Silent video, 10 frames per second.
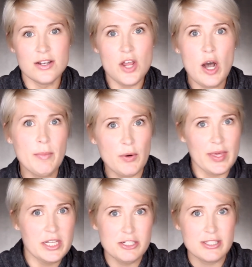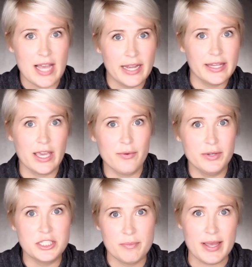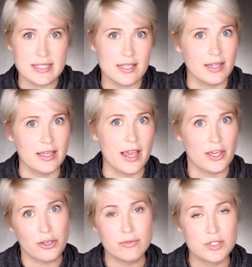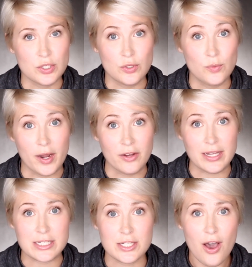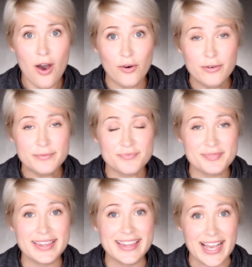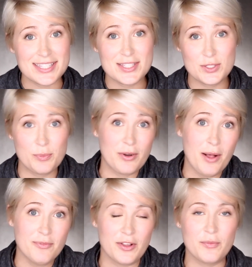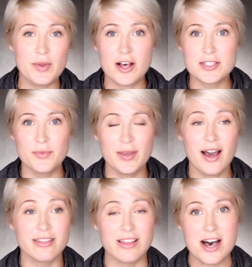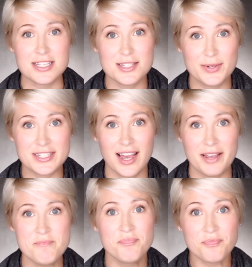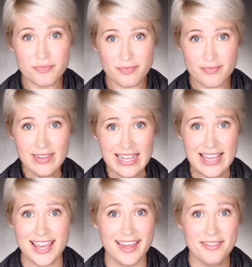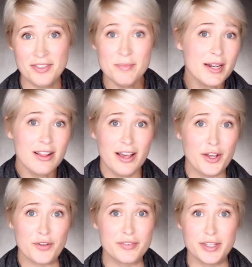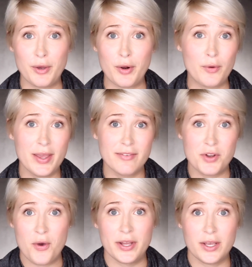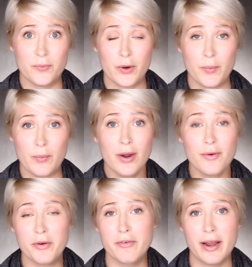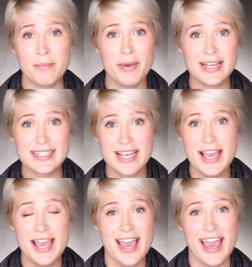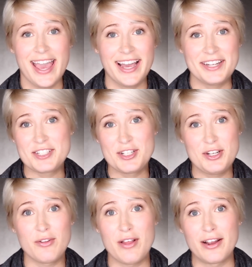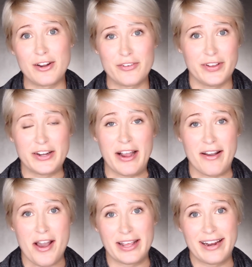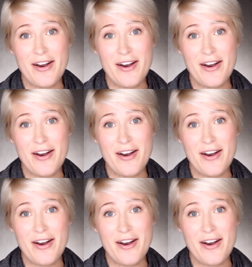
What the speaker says: no, but we can do sign language and basically get you to where you need to go, that's super helpful. And we got lost one time in the middle of Kyoto. We have no idea where we were. We were riding bikes and could no longer figure out how to get